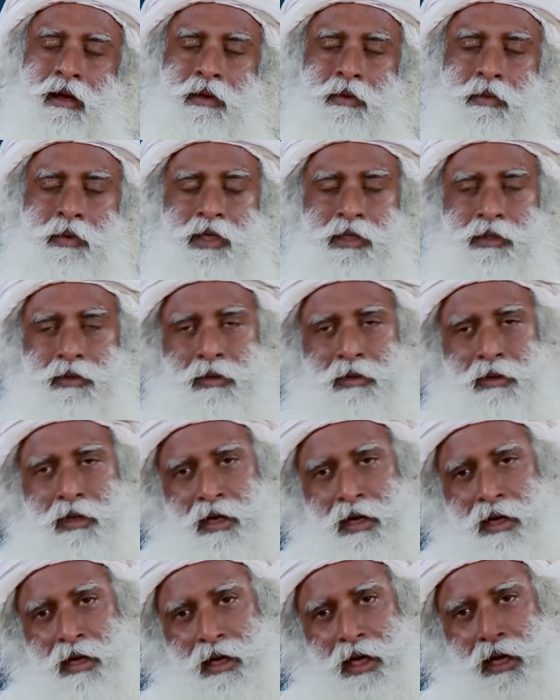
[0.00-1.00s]
we
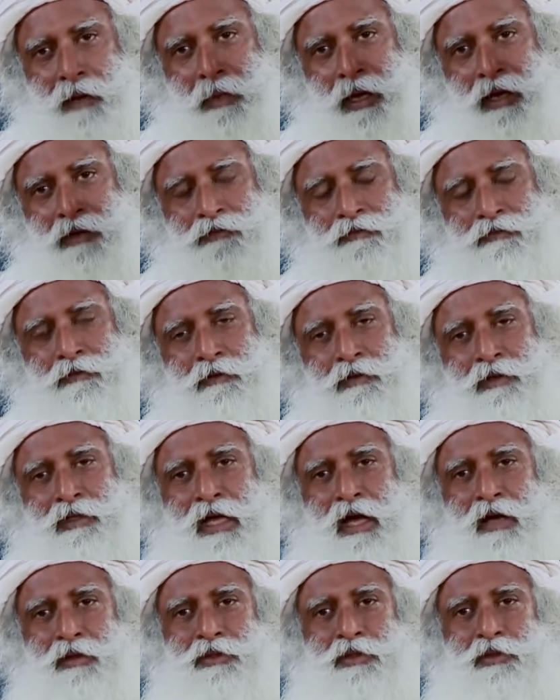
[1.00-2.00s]
took about
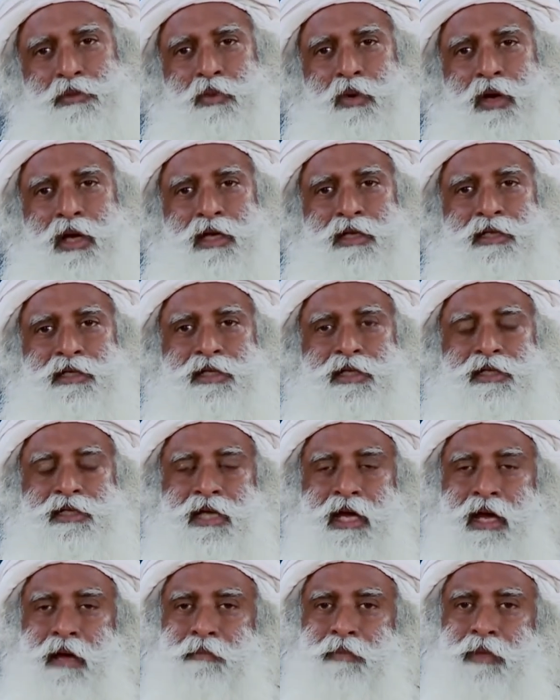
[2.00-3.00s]
4,000
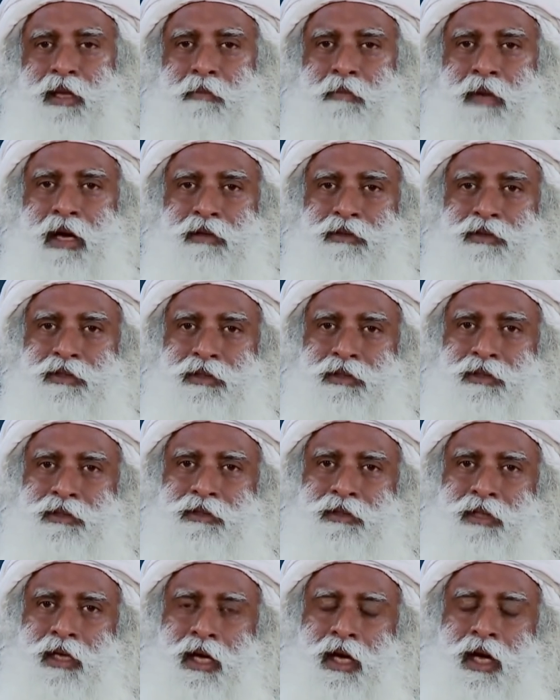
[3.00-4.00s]
volunteers up the
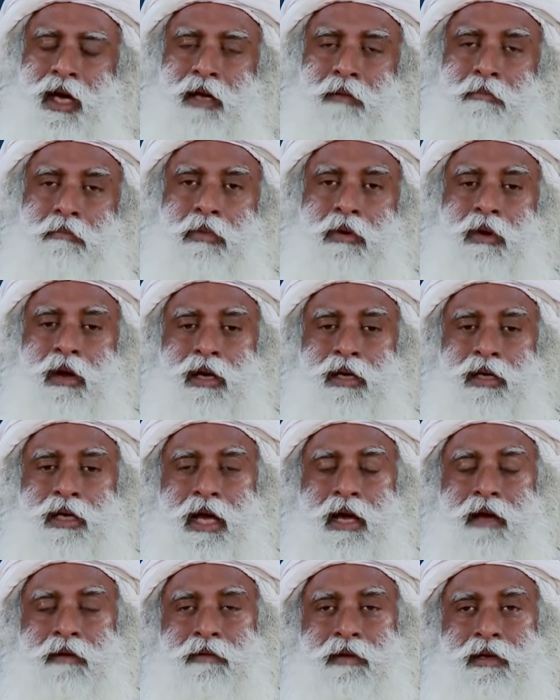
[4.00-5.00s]
mountain and brought
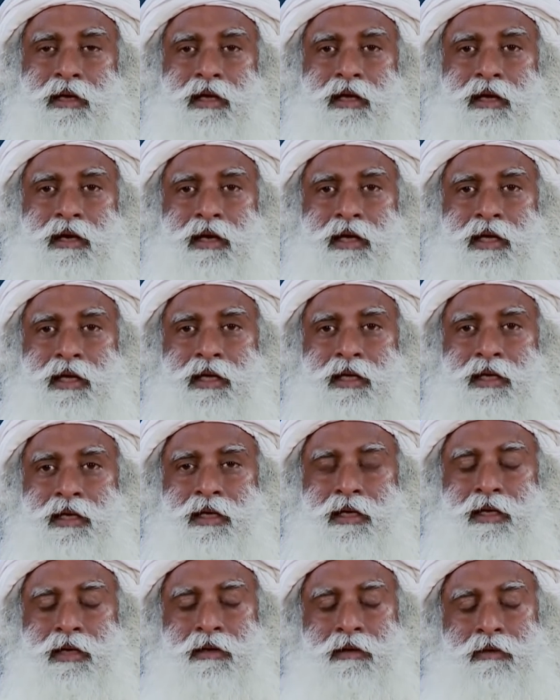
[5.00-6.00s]
down nearly
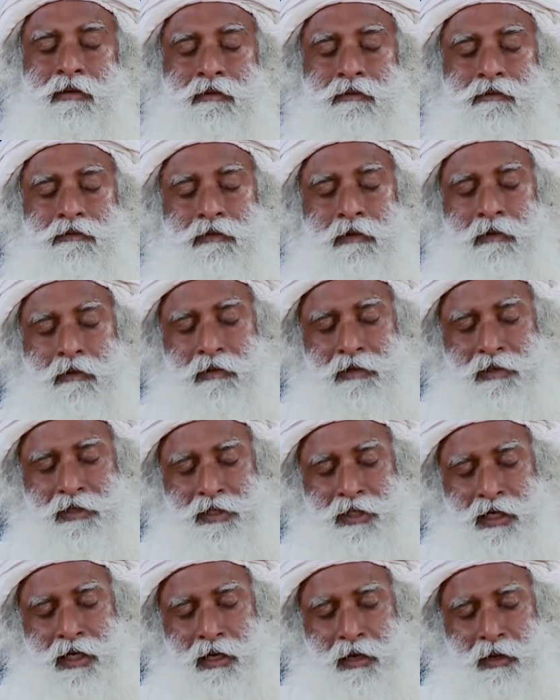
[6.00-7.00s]
4
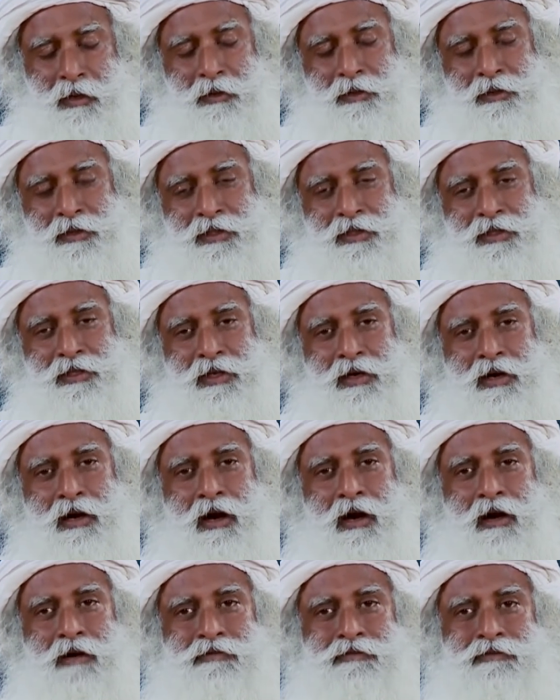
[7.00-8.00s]
truckloads
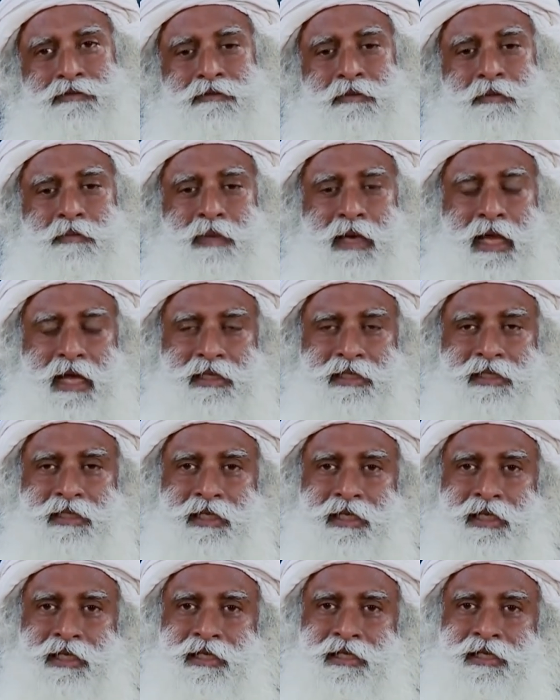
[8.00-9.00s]
of
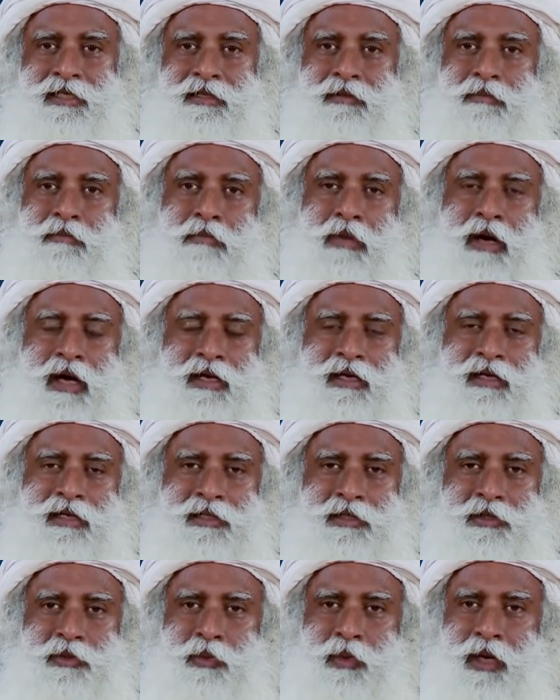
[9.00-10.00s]
plastics,
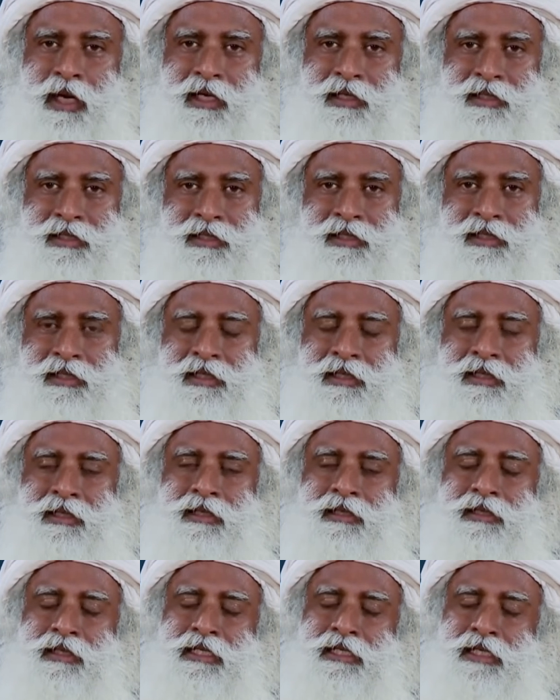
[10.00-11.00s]
bottles, waste,
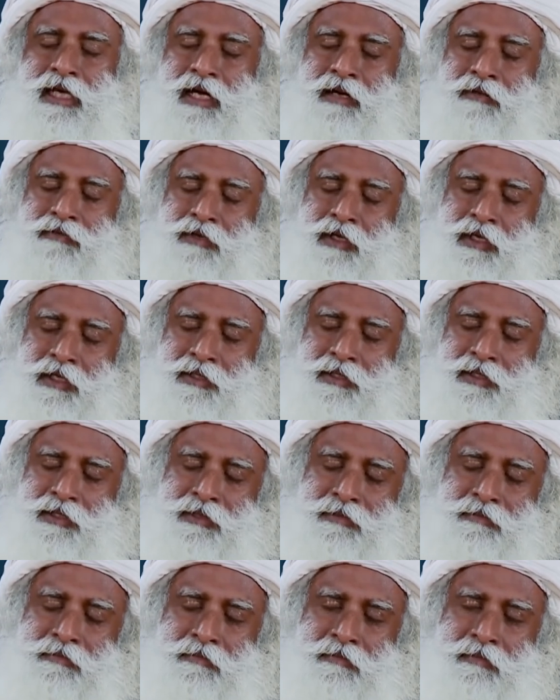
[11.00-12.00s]
these kind of
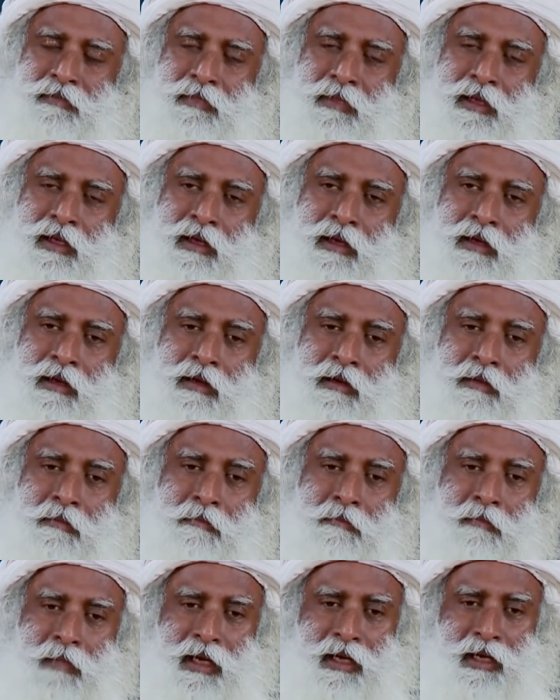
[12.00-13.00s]
things.
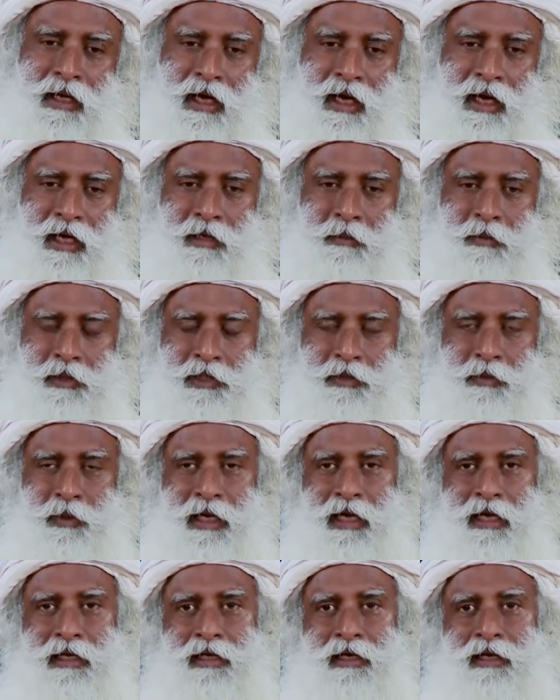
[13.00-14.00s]
Many animals were
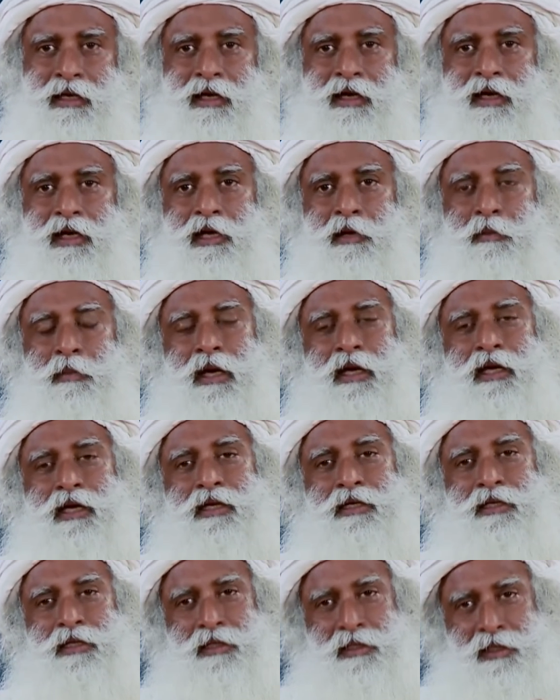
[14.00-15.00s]
getting killed by
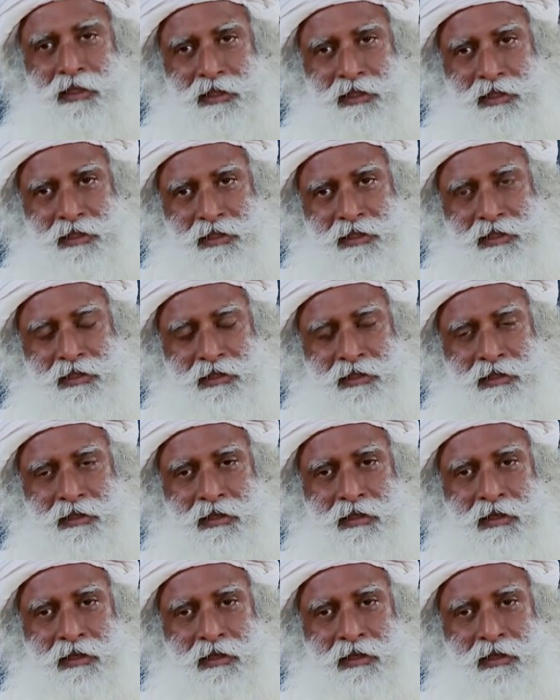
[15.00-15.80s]
eating this.